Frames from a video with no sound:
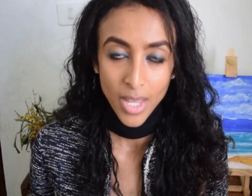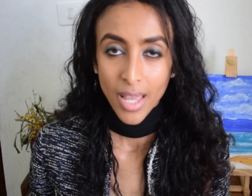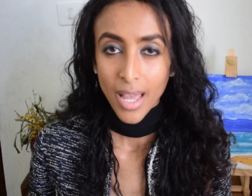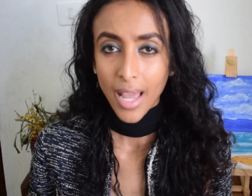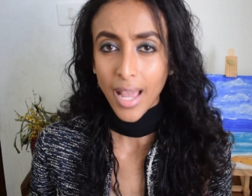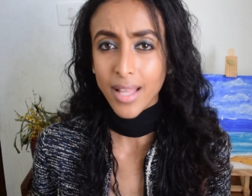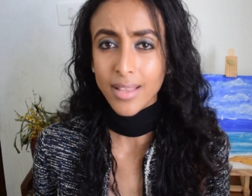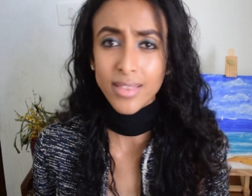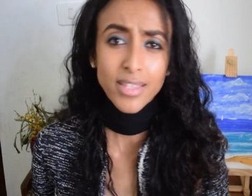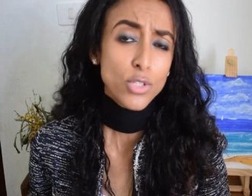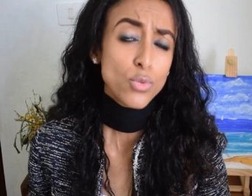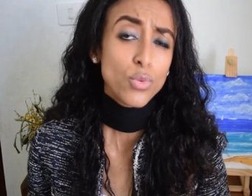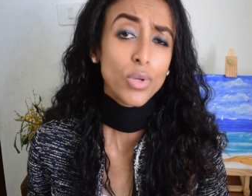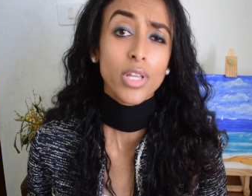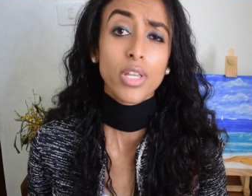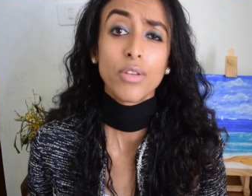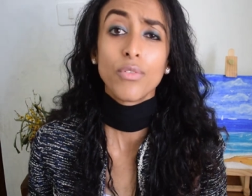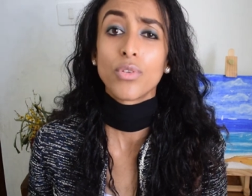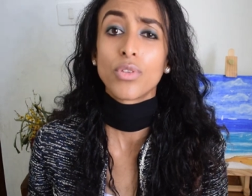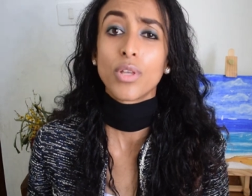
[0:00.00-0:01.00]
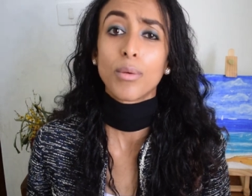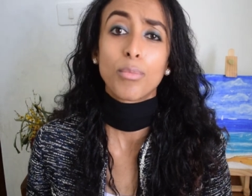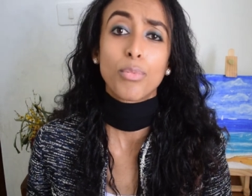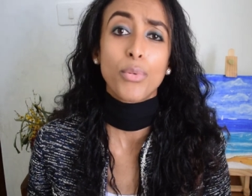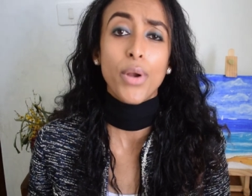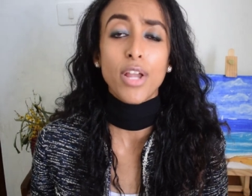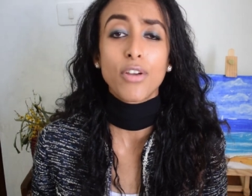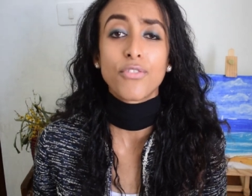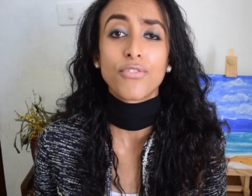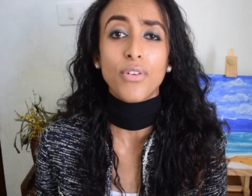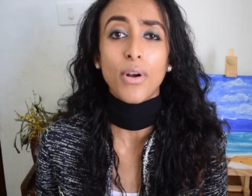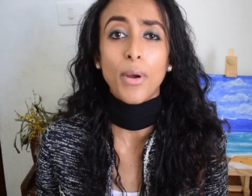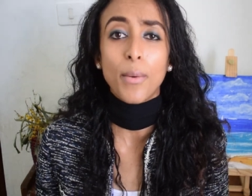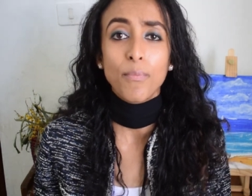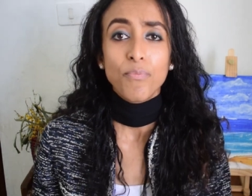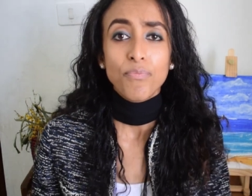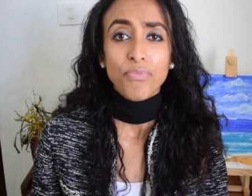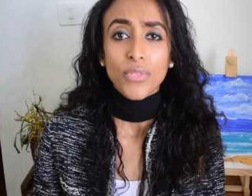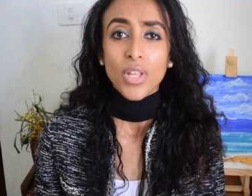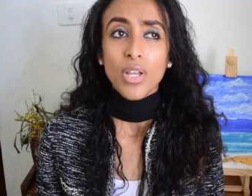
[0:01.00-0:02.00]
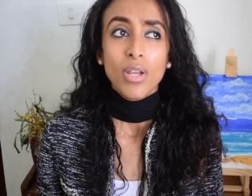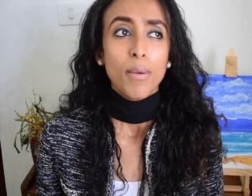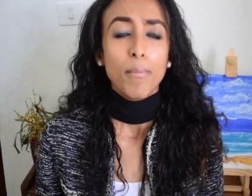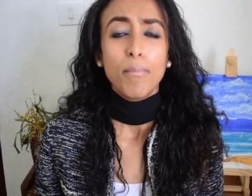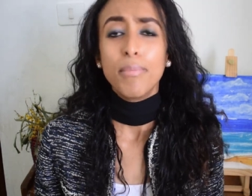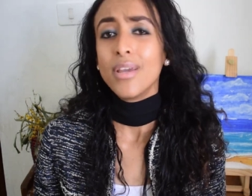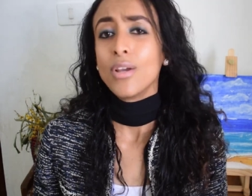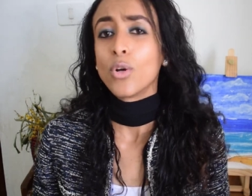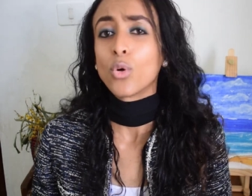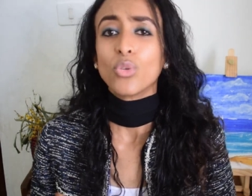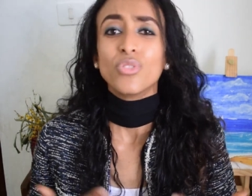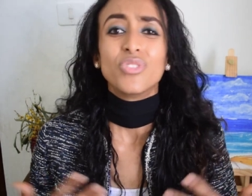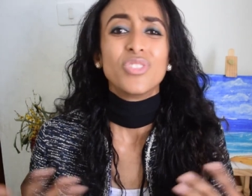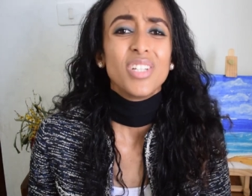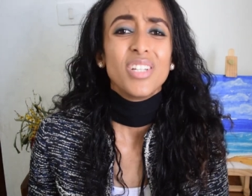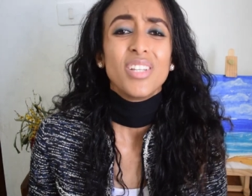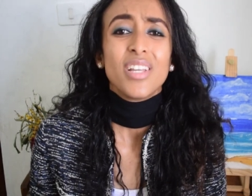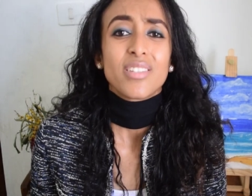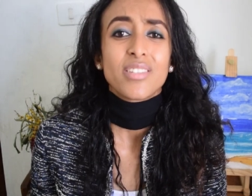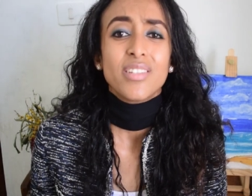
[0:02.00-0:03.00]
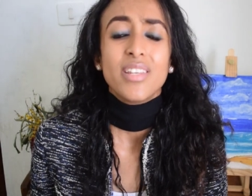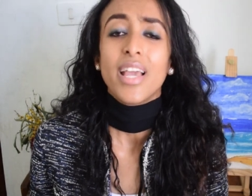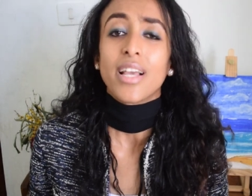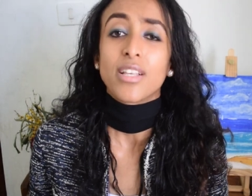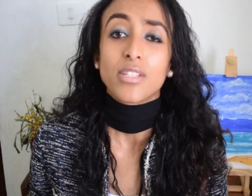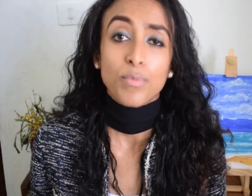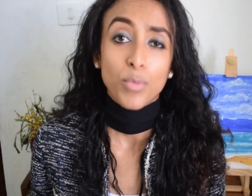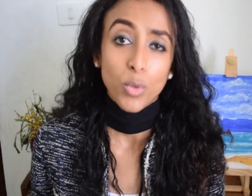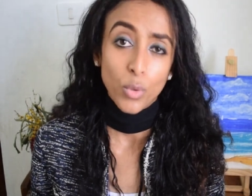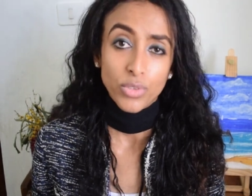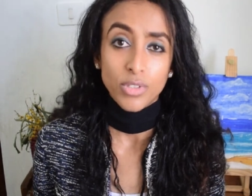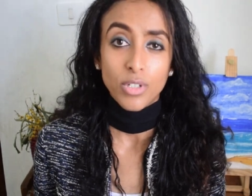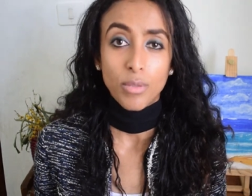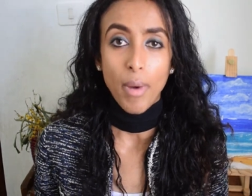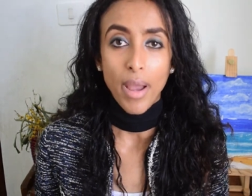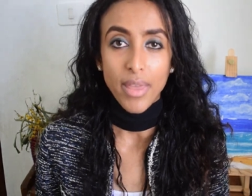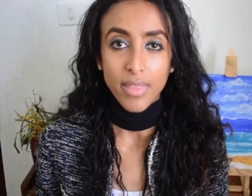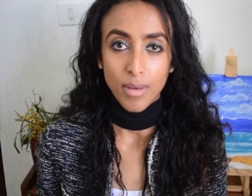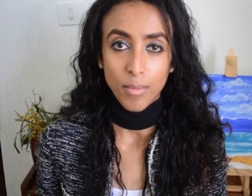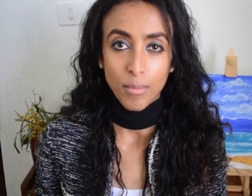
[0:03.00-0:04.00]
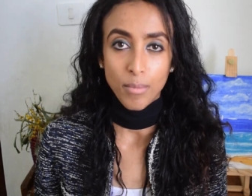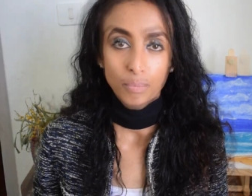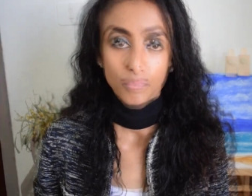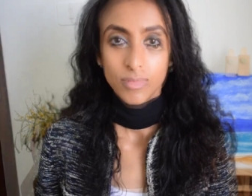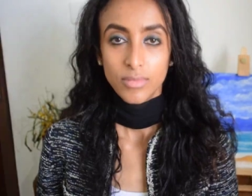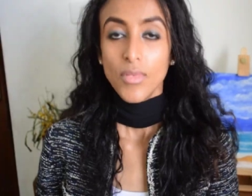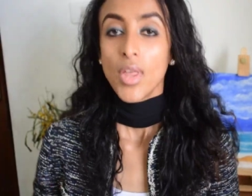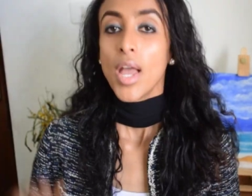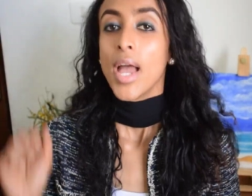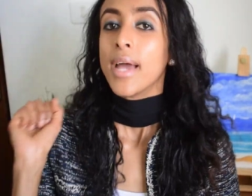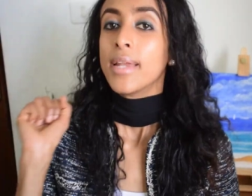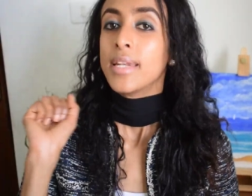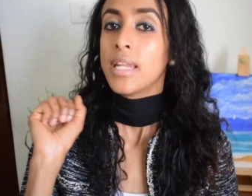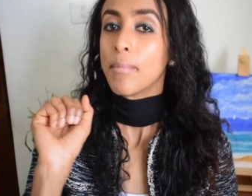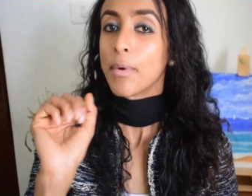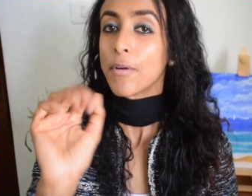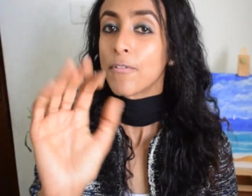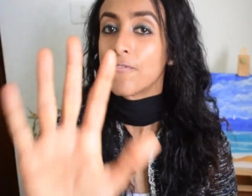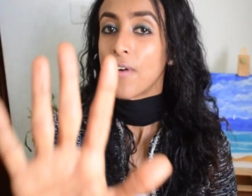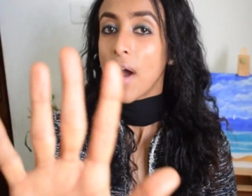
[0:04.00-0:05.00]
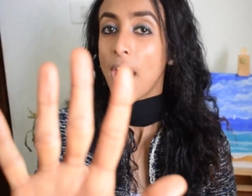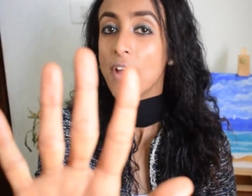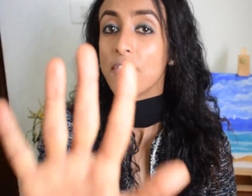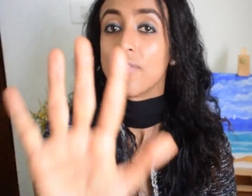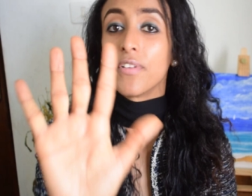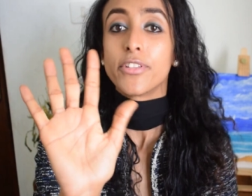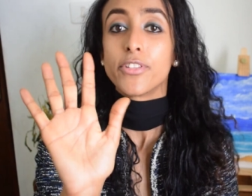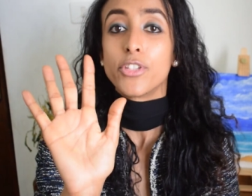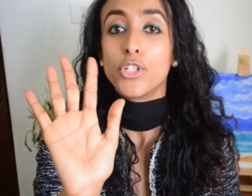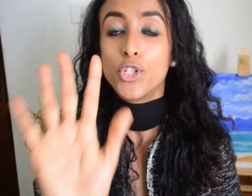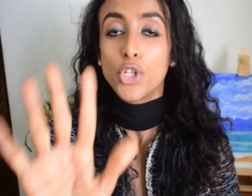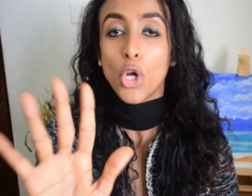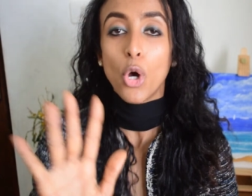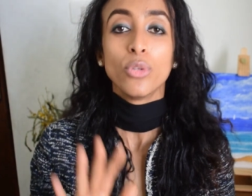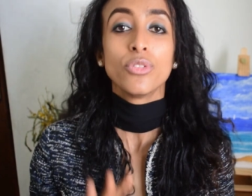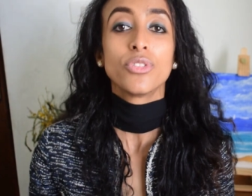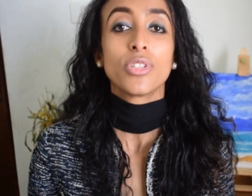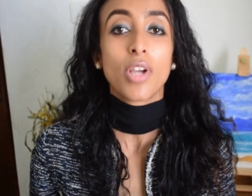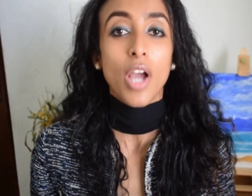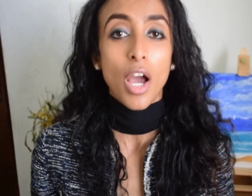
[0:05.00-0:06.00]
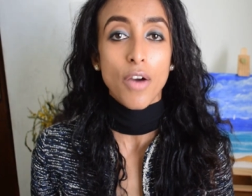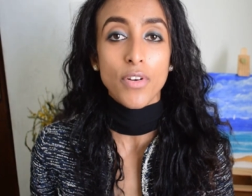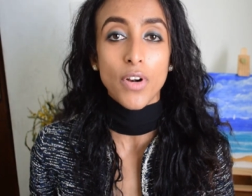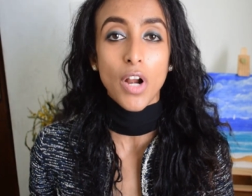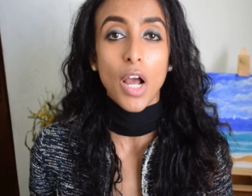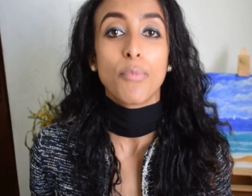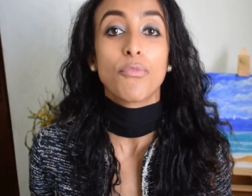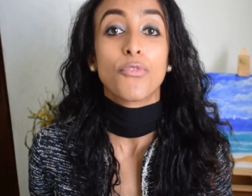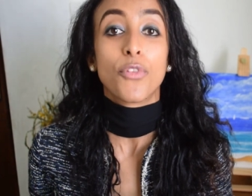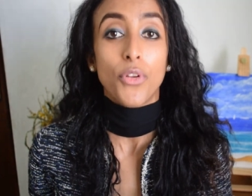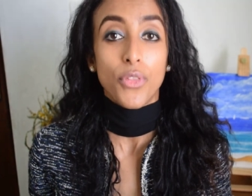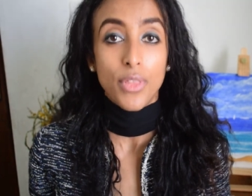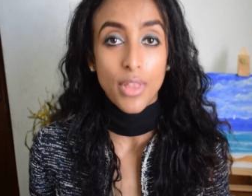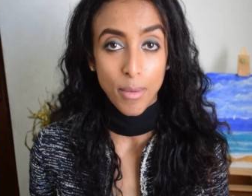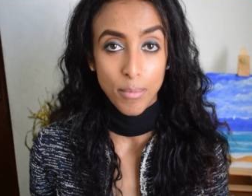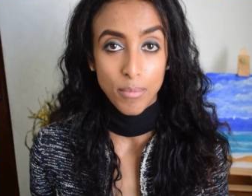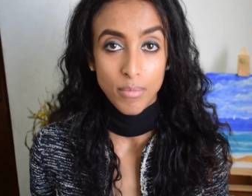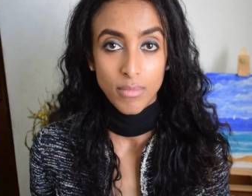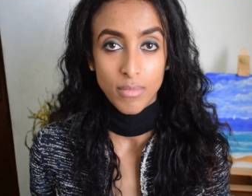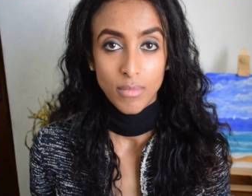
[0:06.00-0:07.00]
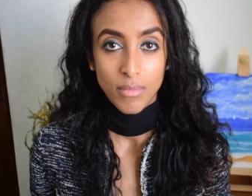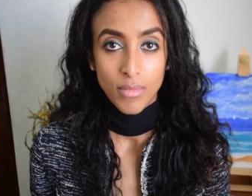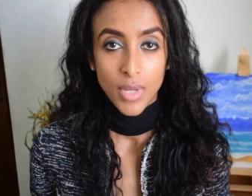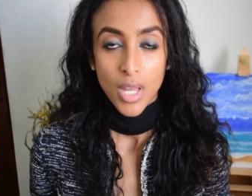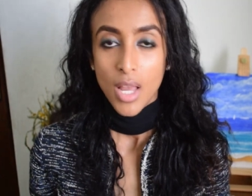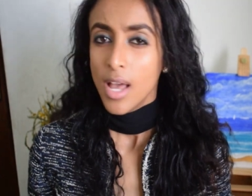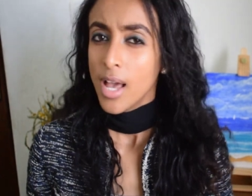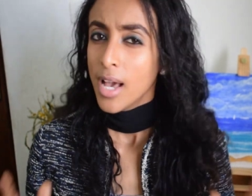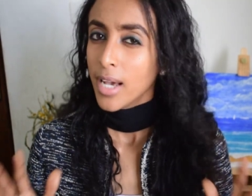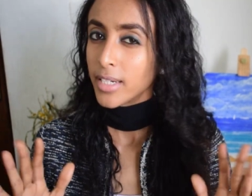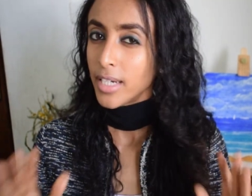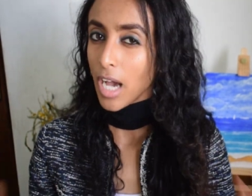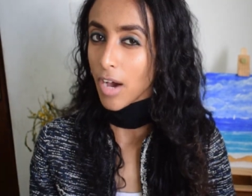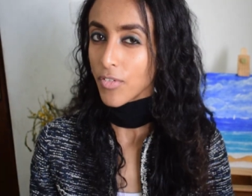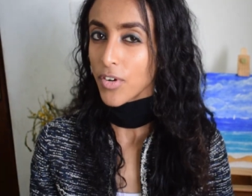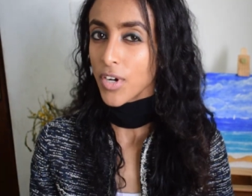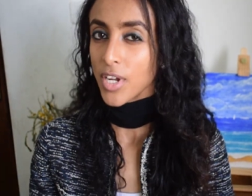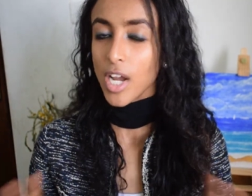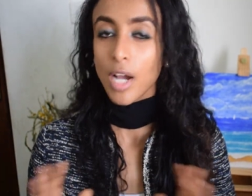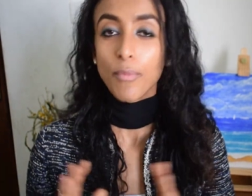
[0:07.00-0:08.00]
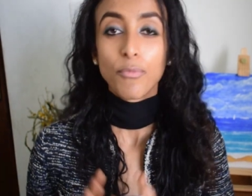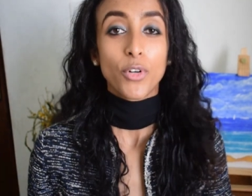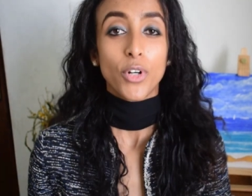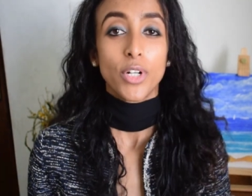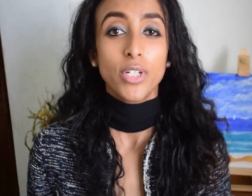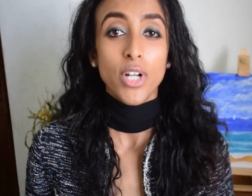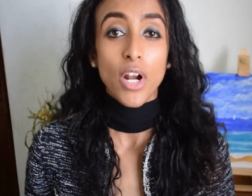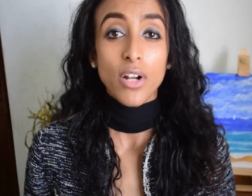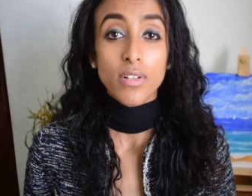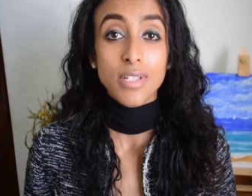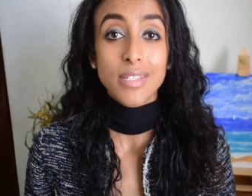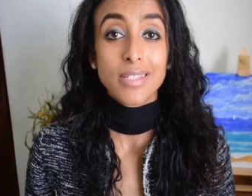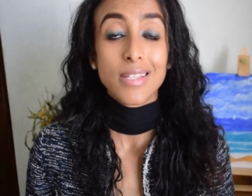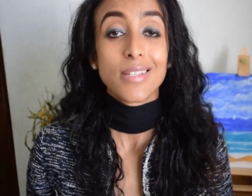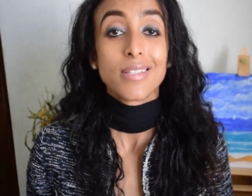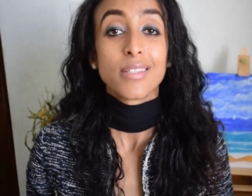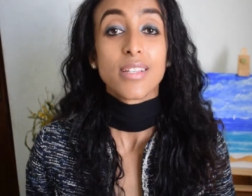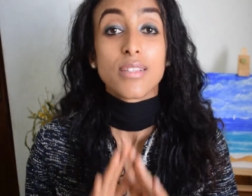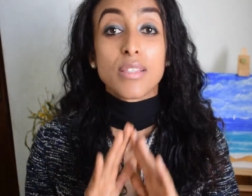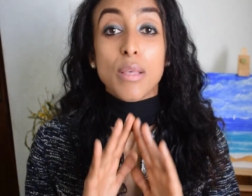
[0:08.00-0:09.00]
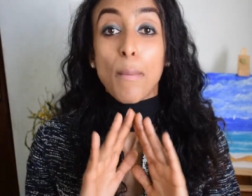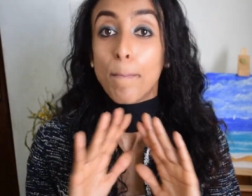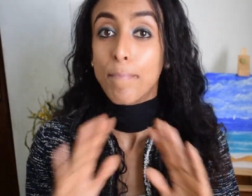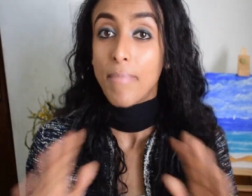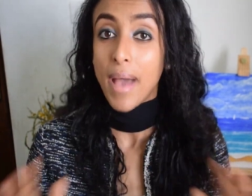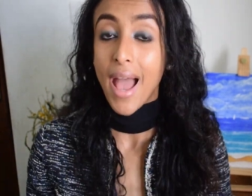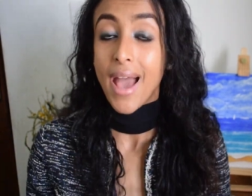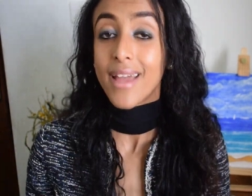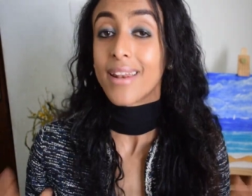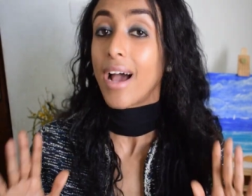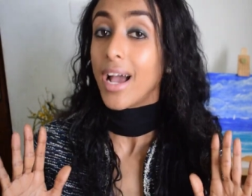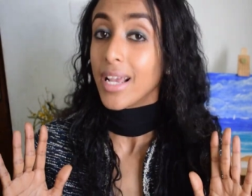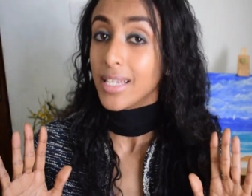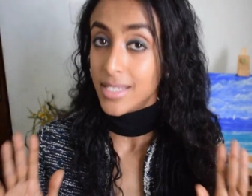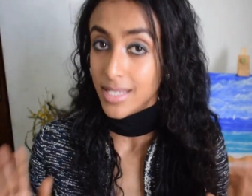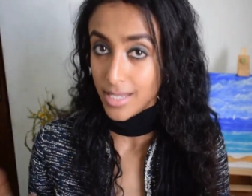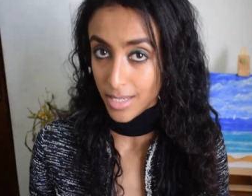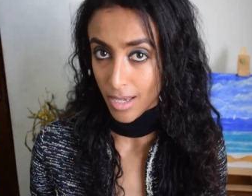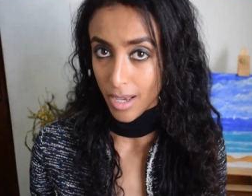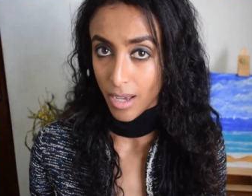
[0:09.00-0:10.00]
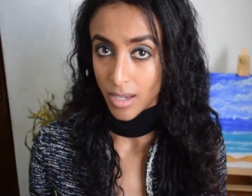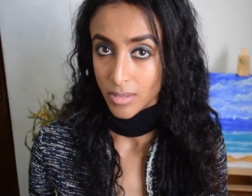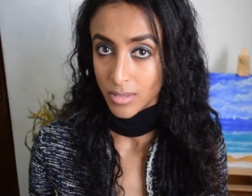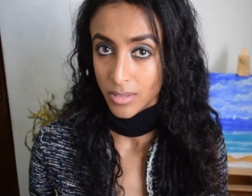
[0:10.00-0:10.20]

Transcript: And this will give you the break from being continuously exploited by them. Number 5 is don't cover up for them. Covering up for a narcissist is a bad idea.